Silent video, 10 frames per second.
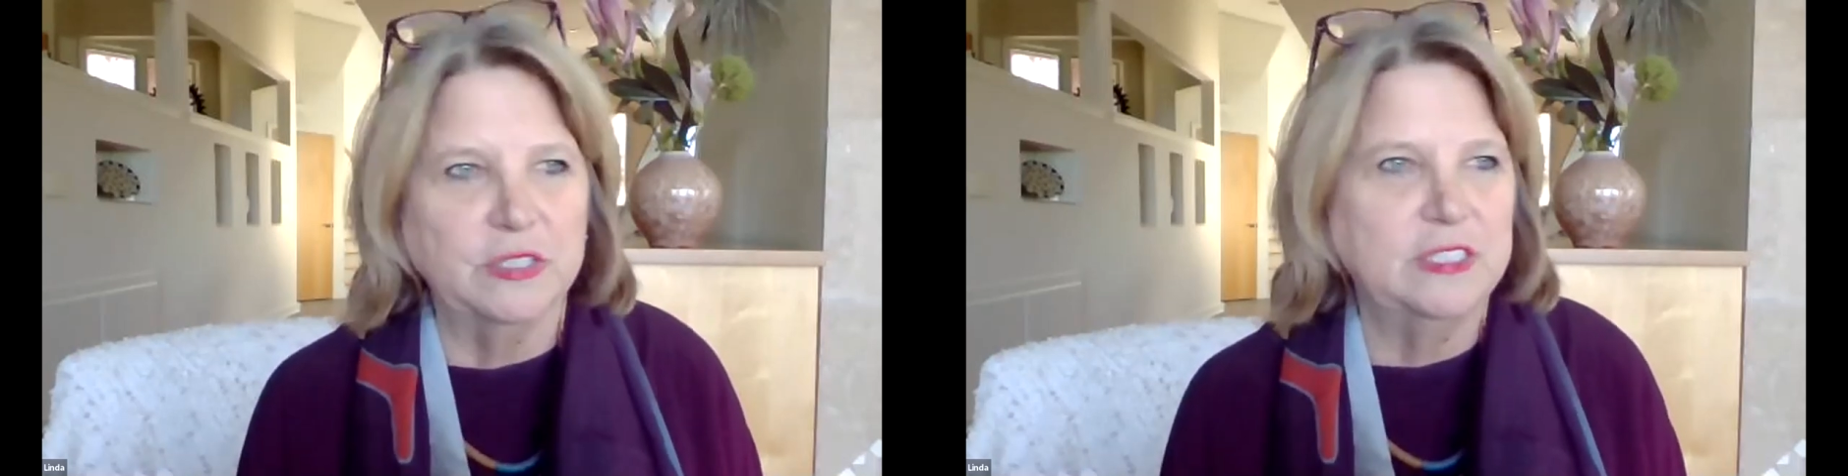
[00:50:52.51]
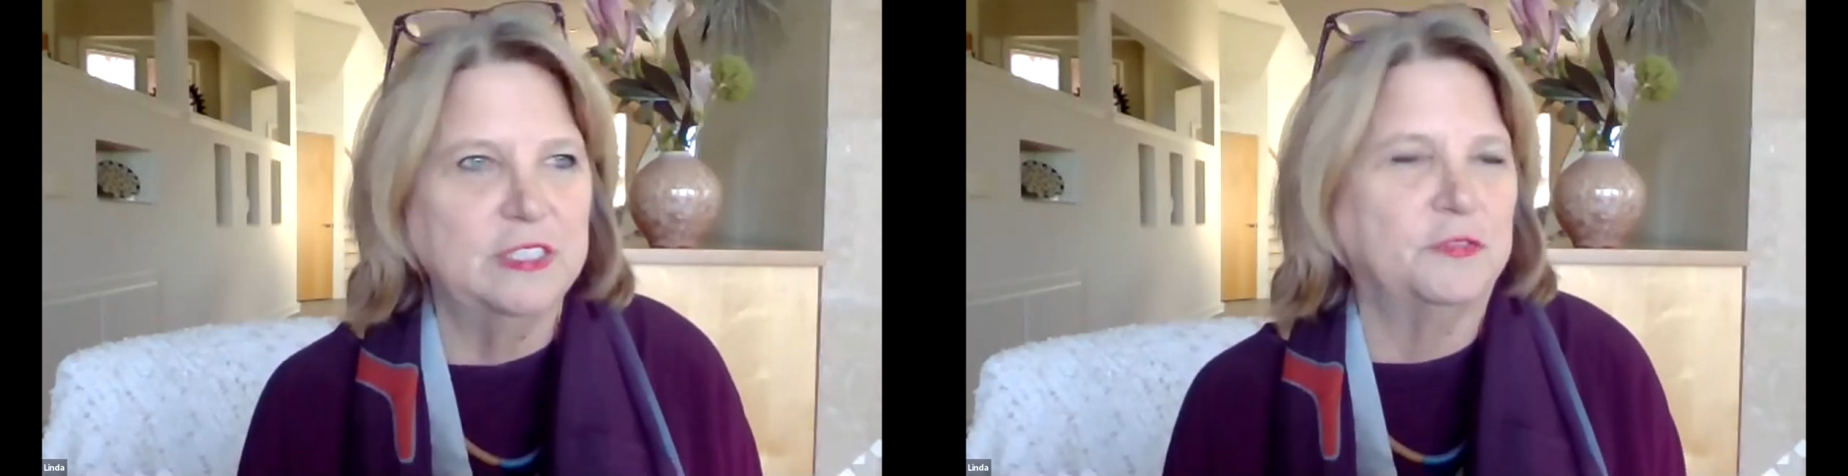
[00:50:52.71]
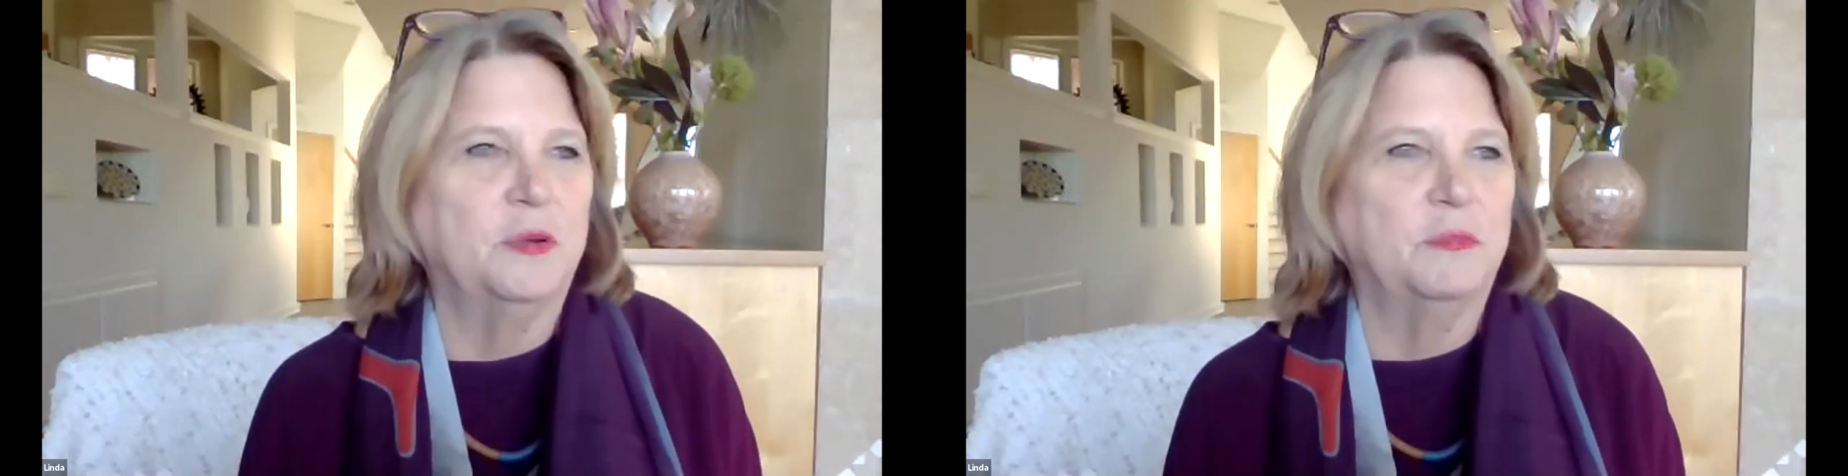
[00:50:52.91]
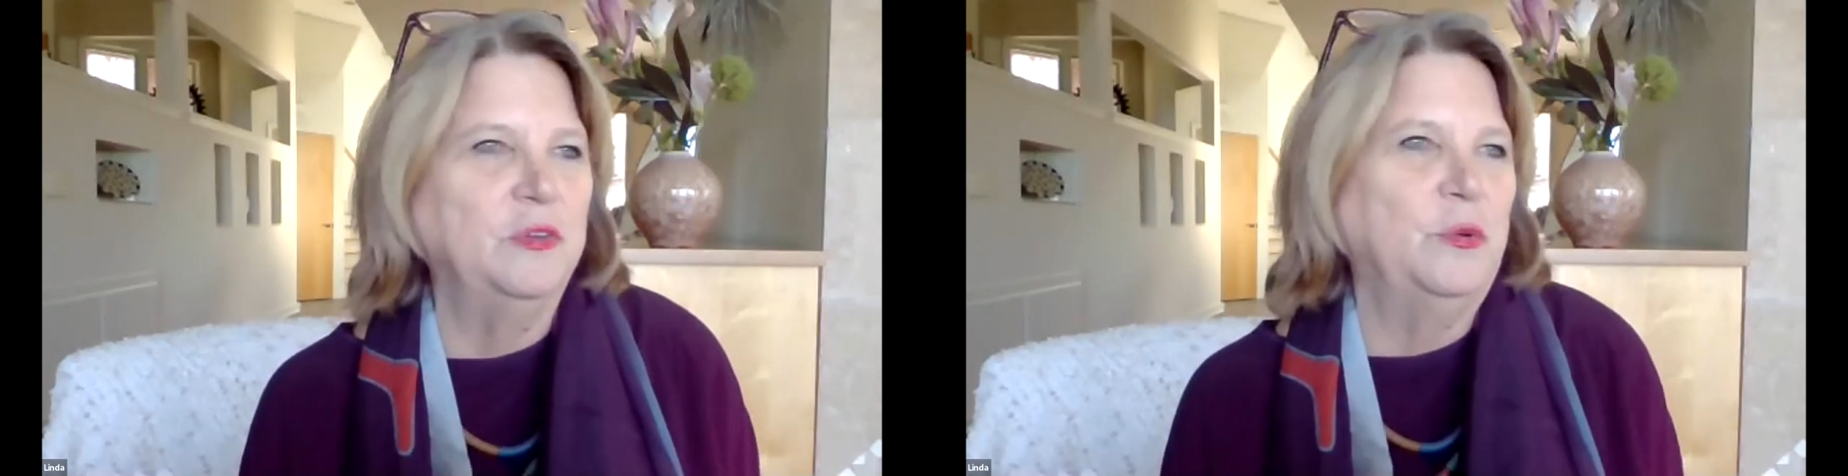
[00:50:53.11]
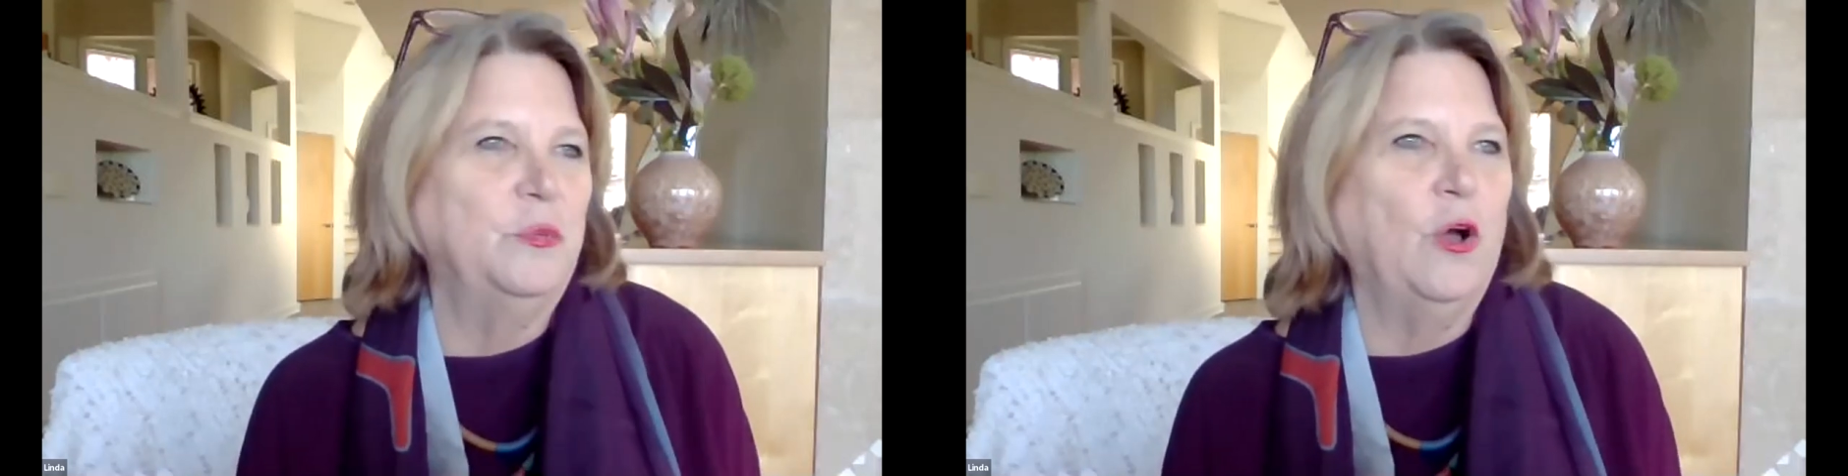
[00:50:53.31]
This is from,
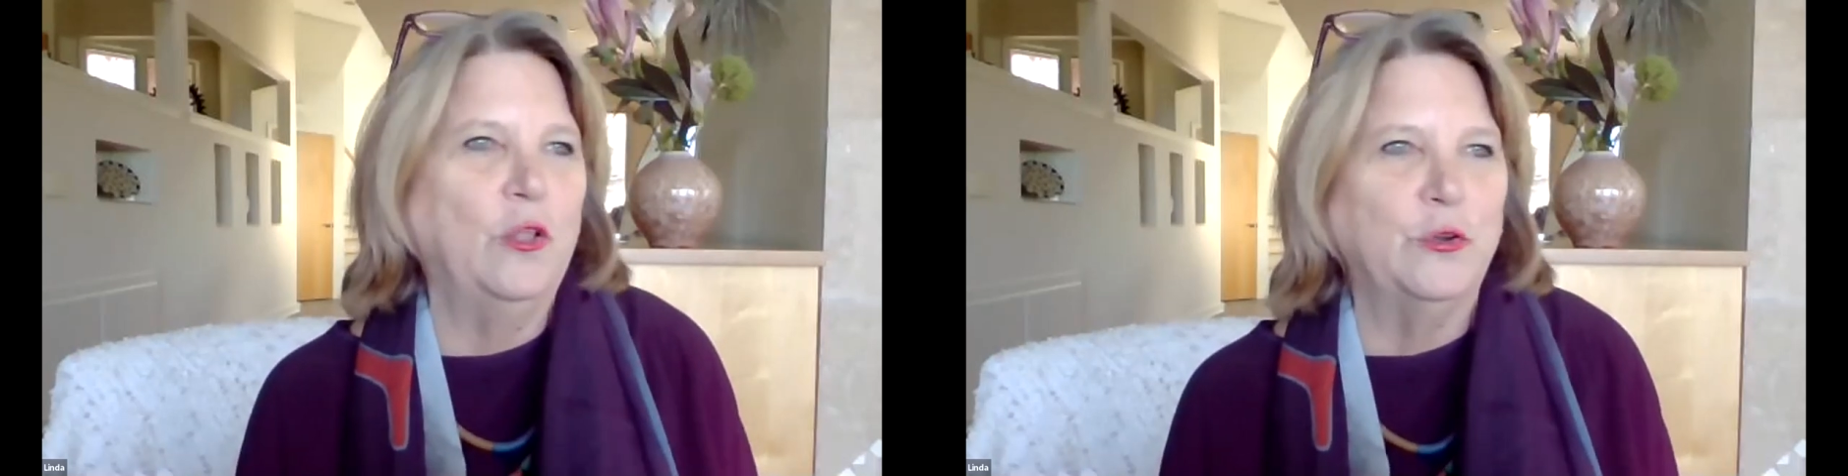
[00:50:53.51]
we all